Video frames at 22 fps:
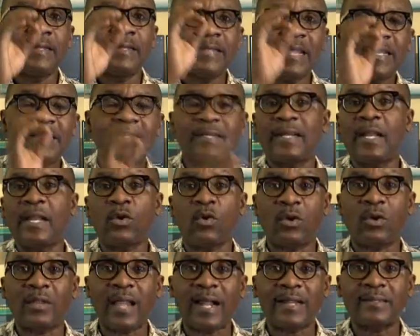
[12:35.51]
Just click
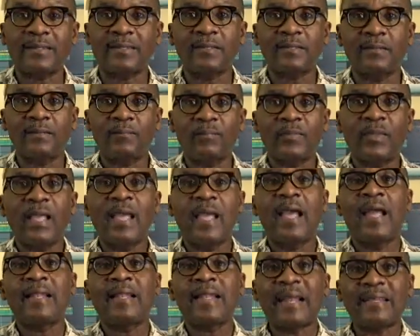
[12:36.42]
on that
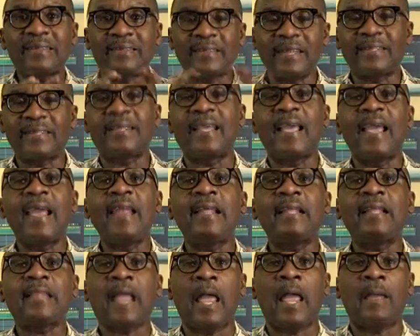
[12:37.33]
and that's it.
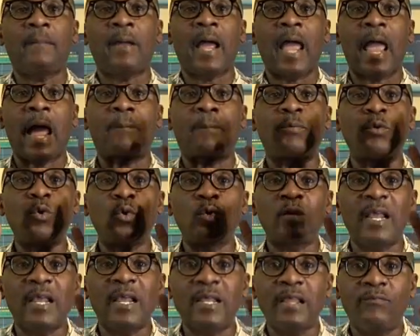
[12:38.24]
Anytime I
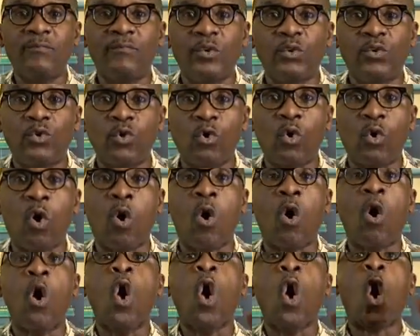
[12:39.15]
upload any video
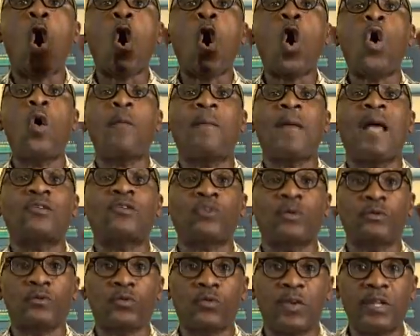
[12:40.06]
or all my
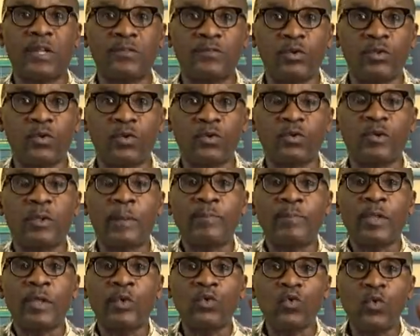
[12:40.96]
subsequent videos,
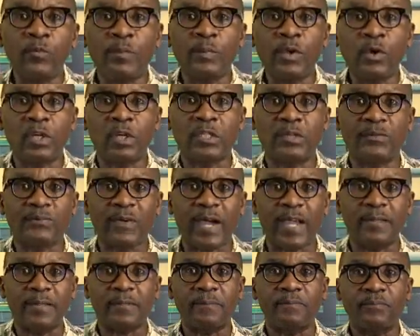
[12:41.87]
you will be
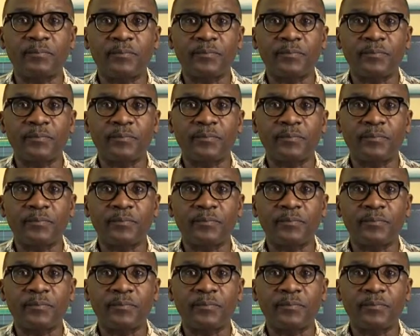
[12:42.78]
notified.